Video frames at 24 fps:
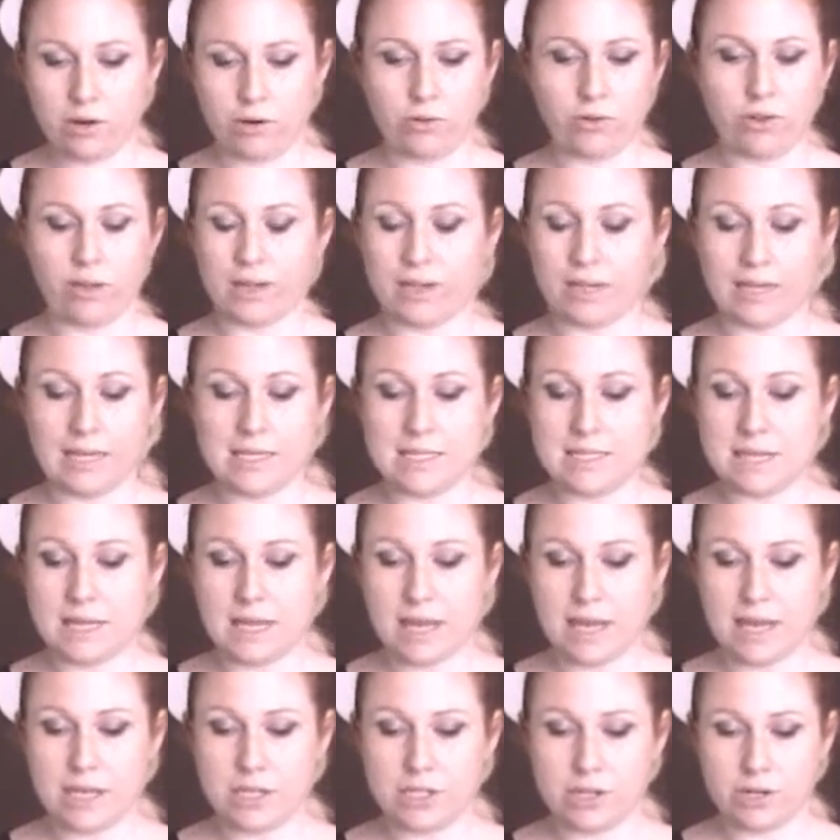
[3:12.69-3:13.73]
or the glazing
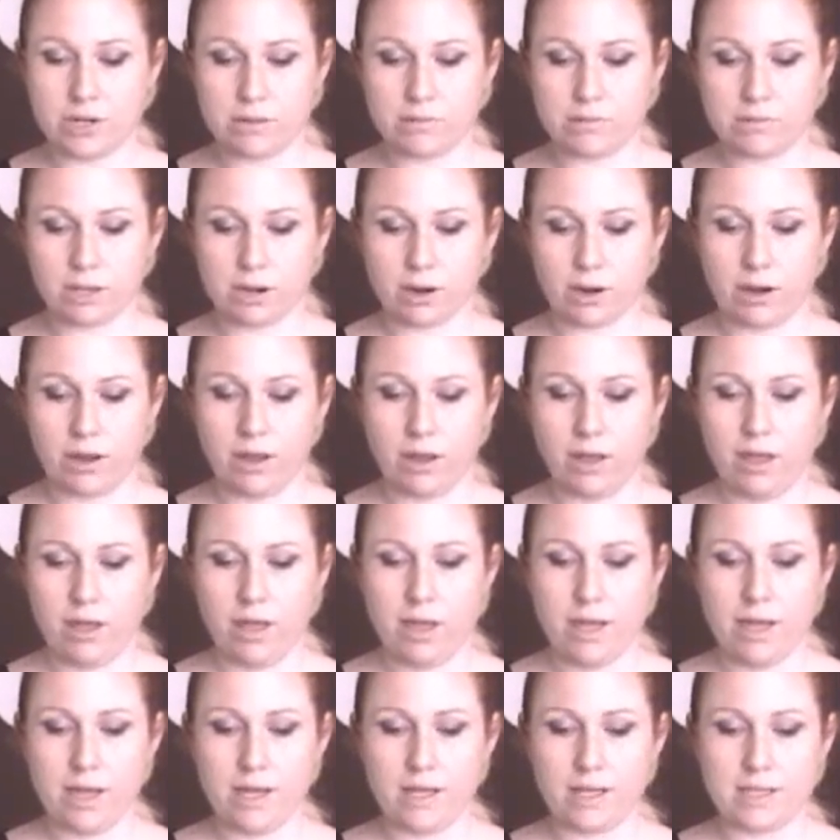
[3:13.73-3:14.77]
agent, I'm sorry,
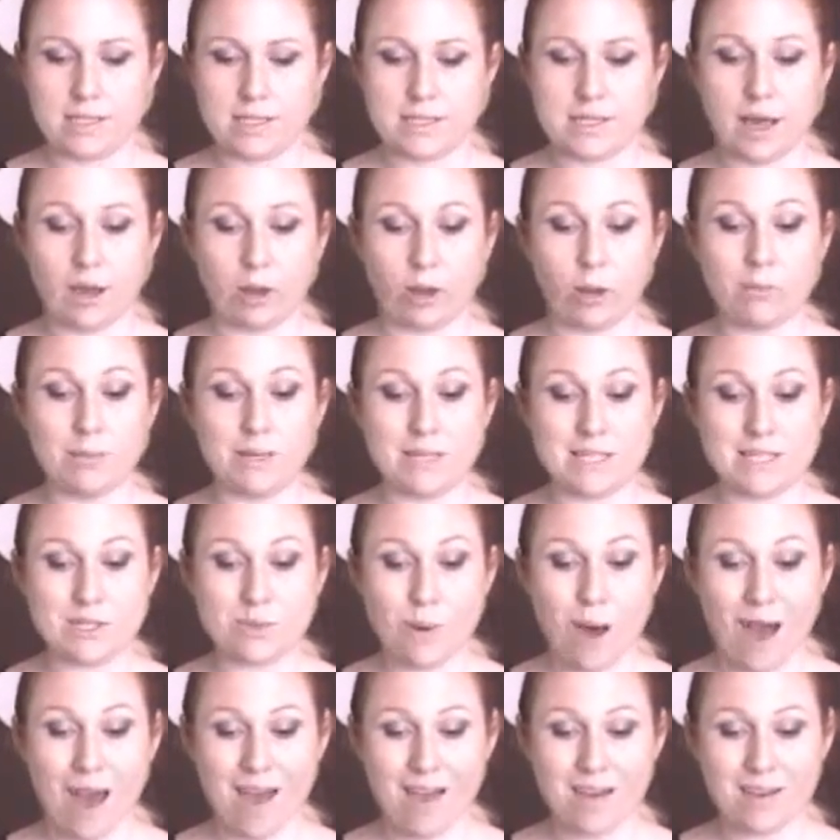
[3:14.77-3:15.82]
is yellow
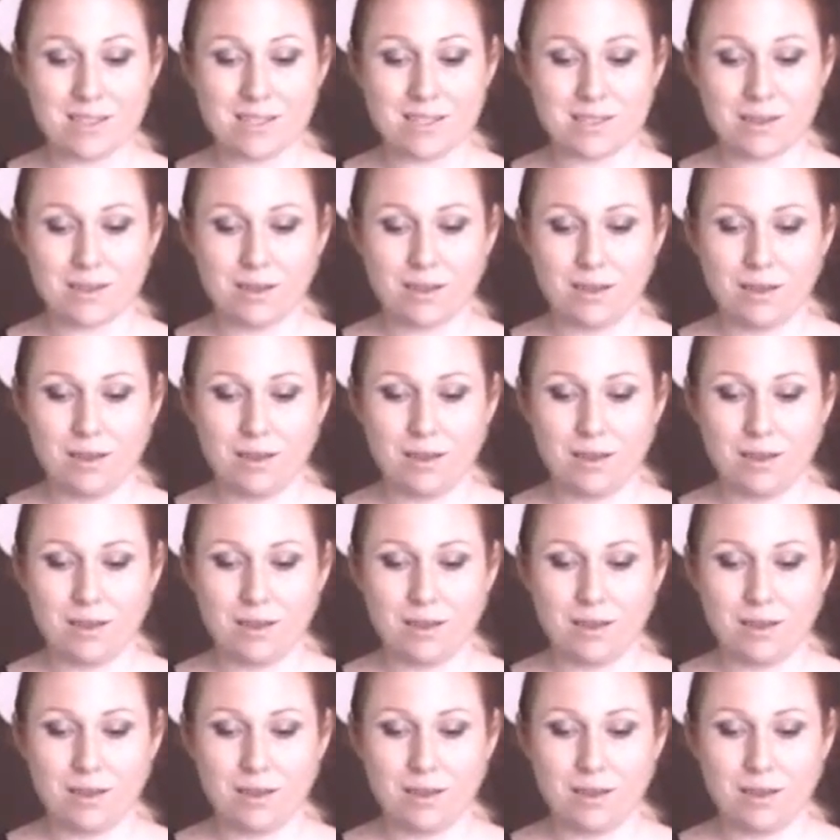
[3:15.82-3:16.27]
beeswax.